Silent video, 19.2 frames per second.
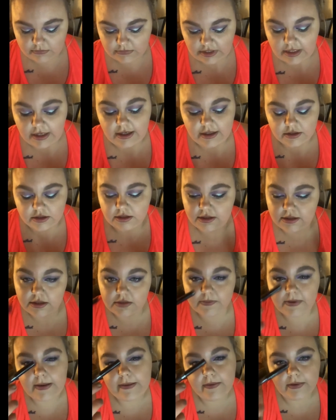Actually, this is
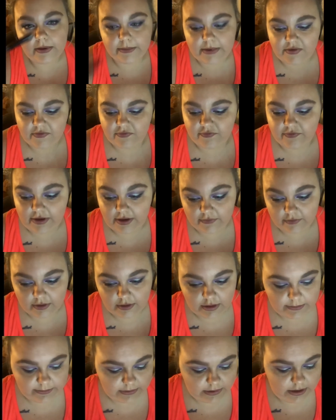probably one of my favorite
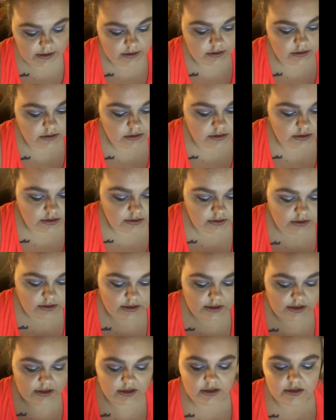lip liners.
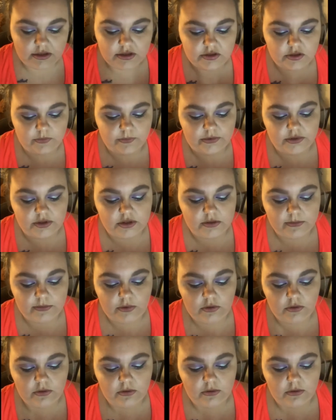It's super
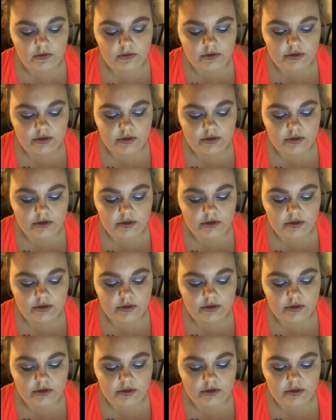smooth,